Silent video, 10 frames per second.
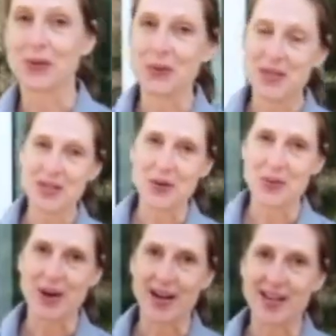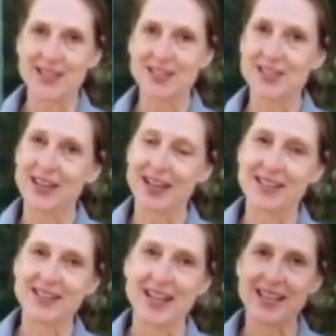window wash,
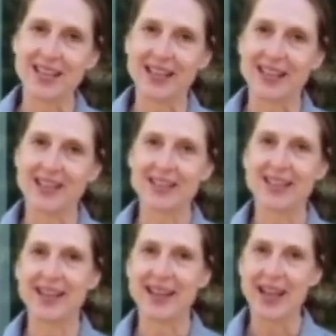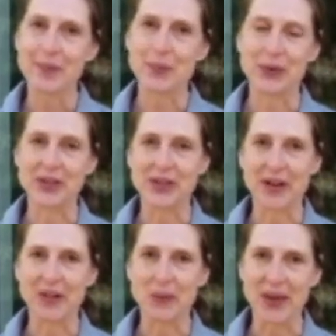and take it in and put it
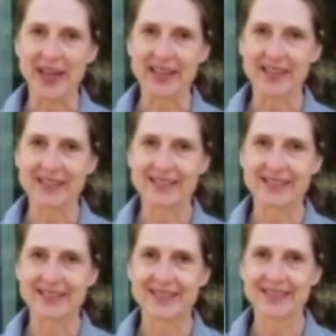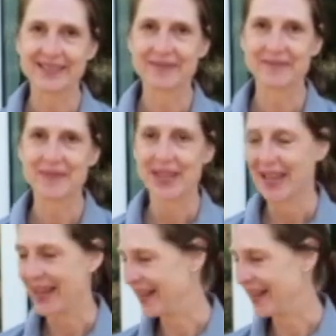all away. And